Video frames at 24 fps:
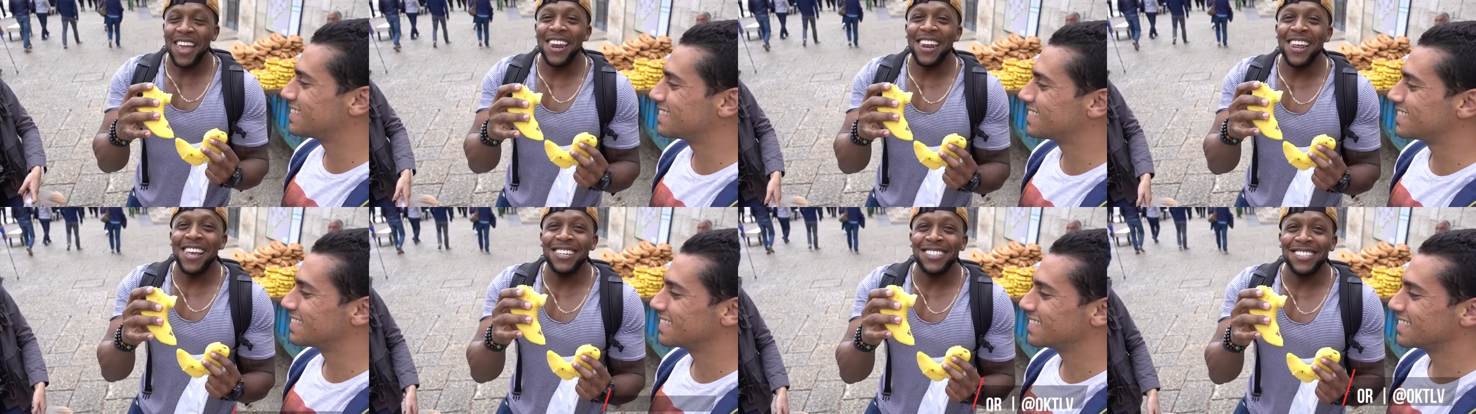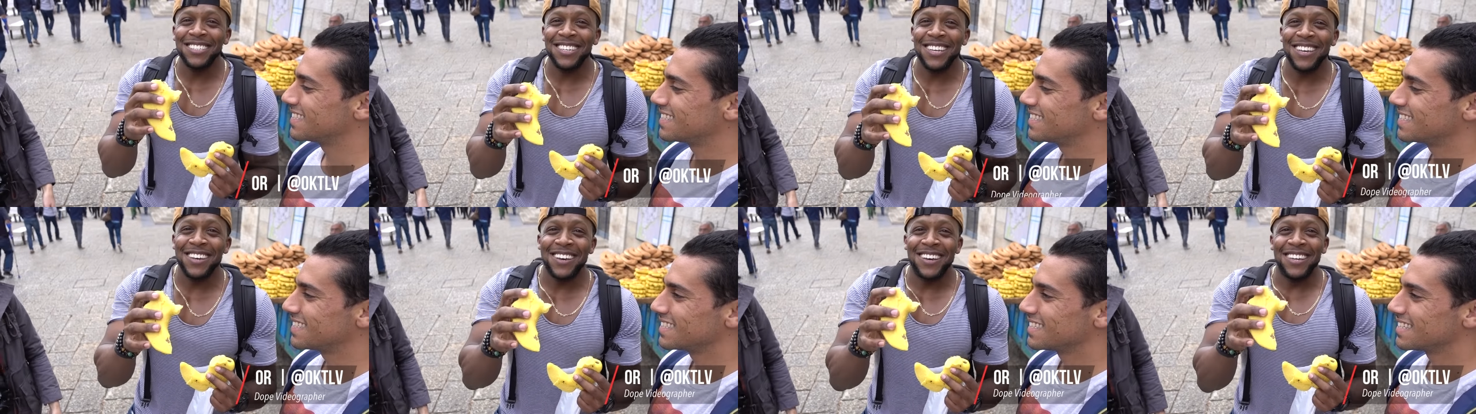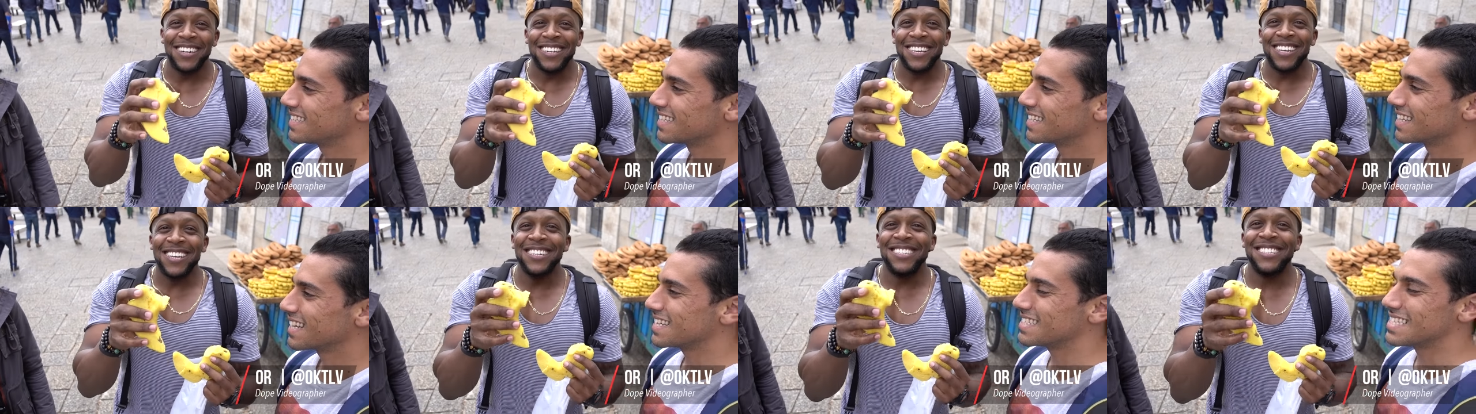Speaker 1: is
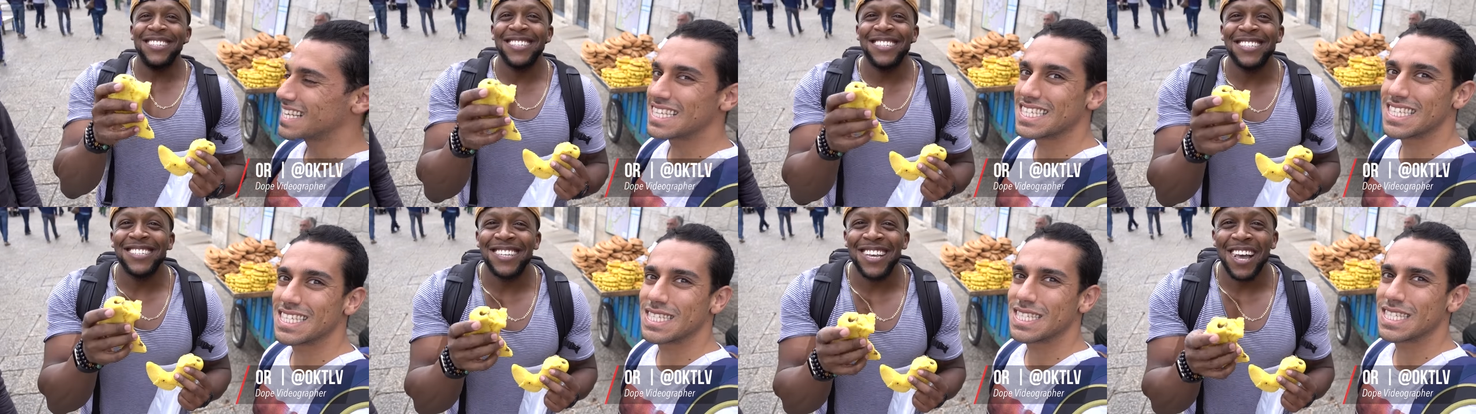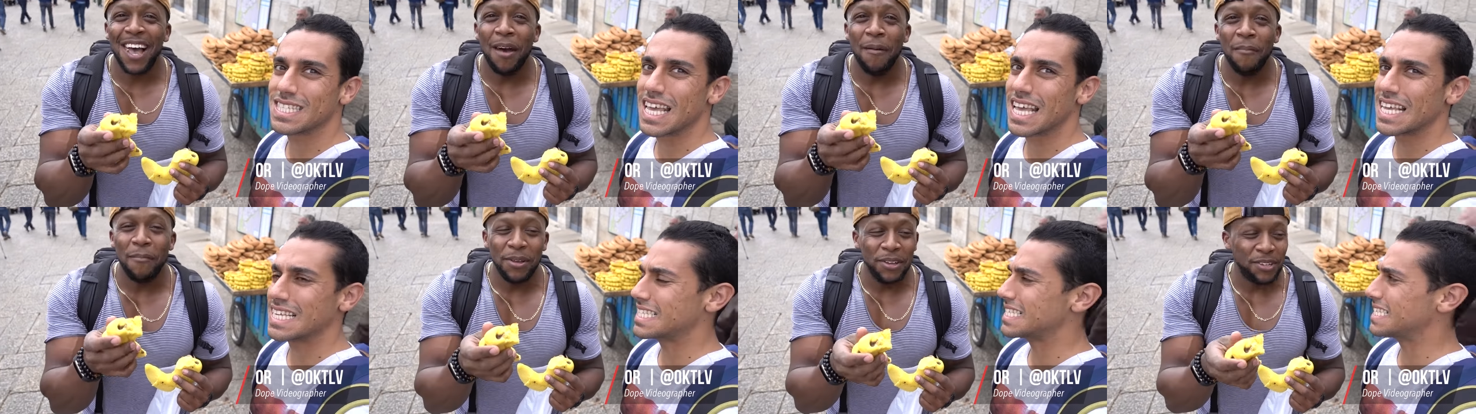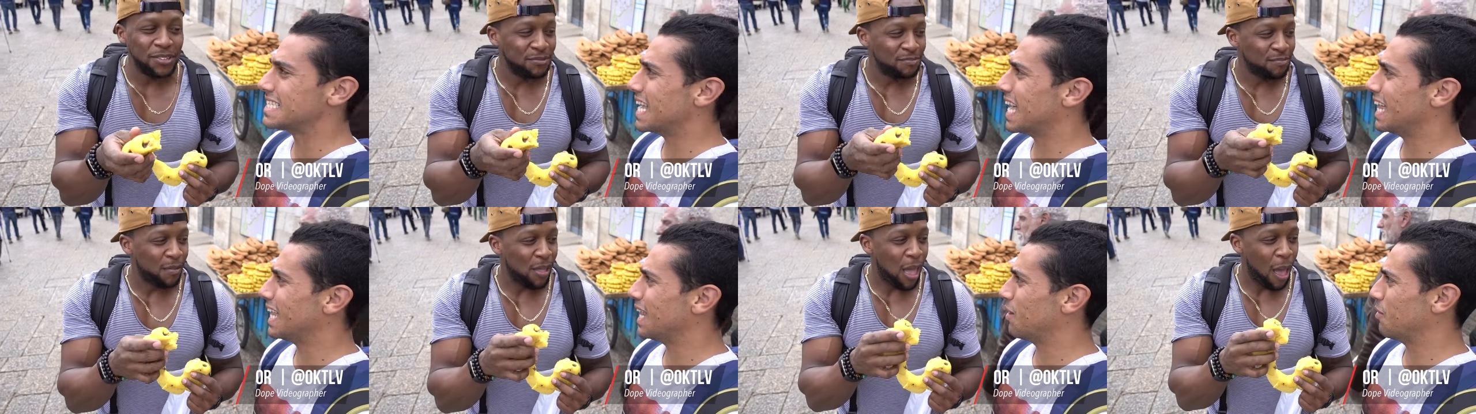good. It is it's,
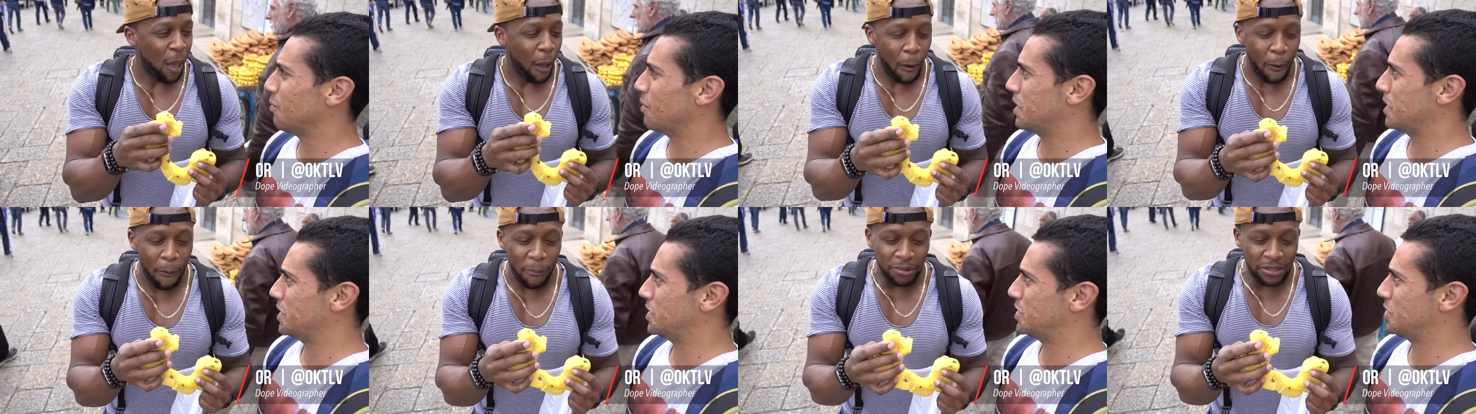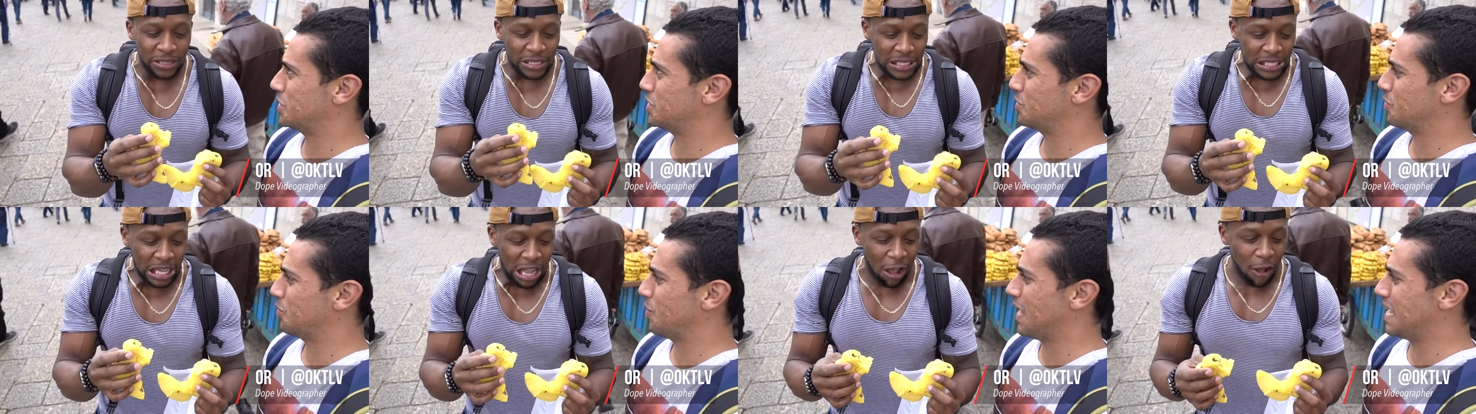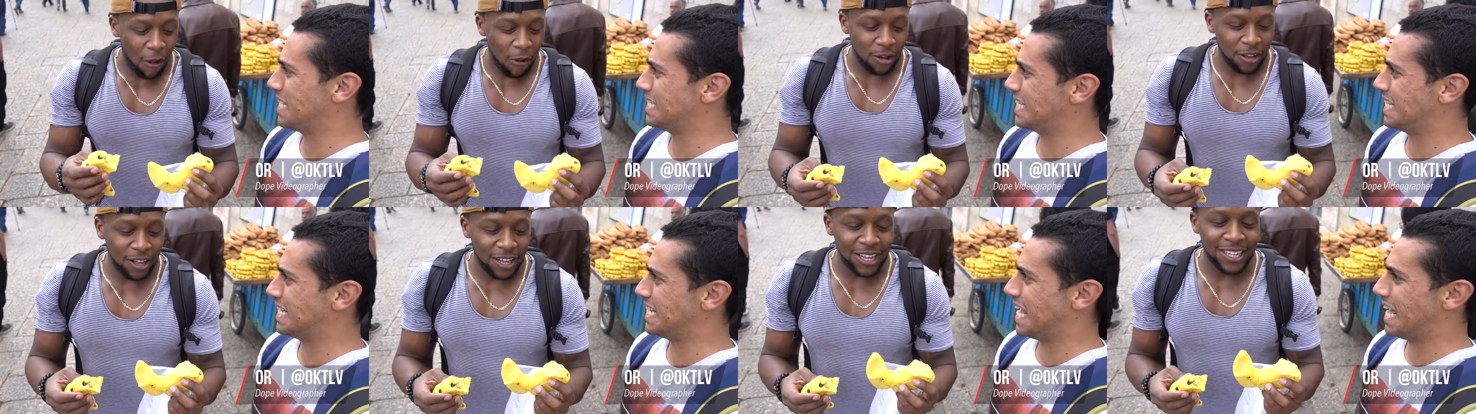me. yellowish. Why
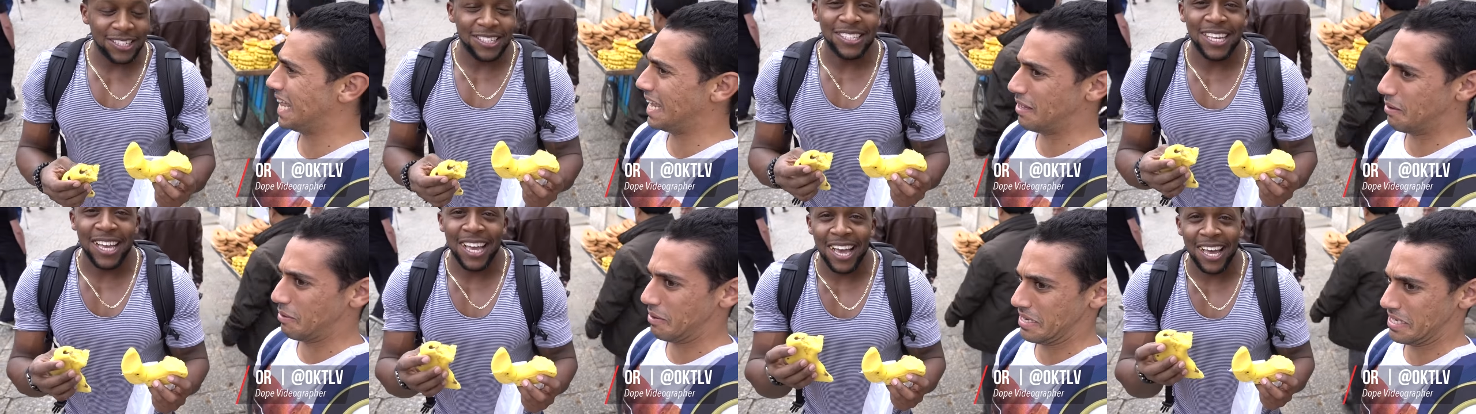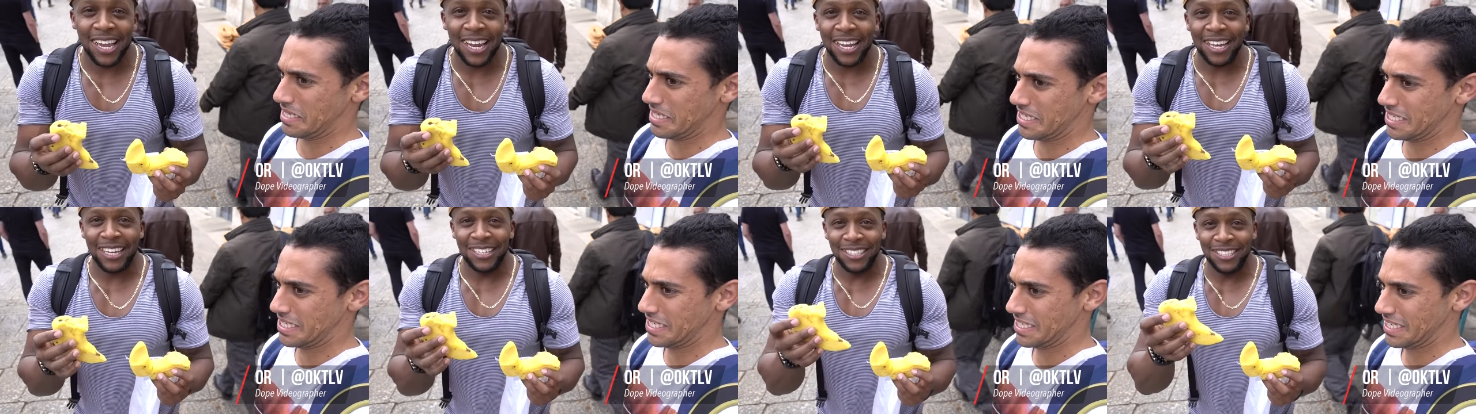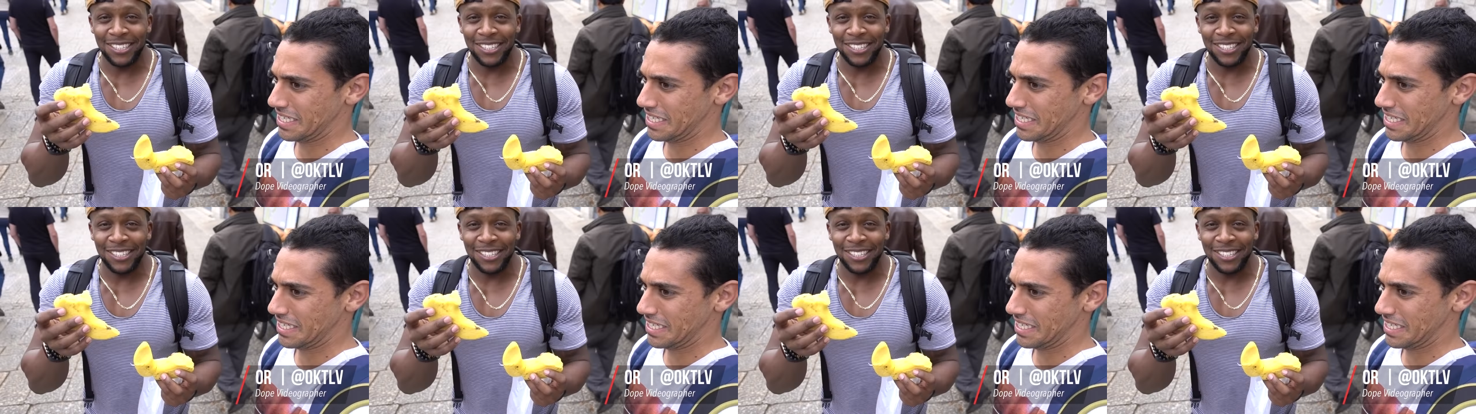is it yellowish?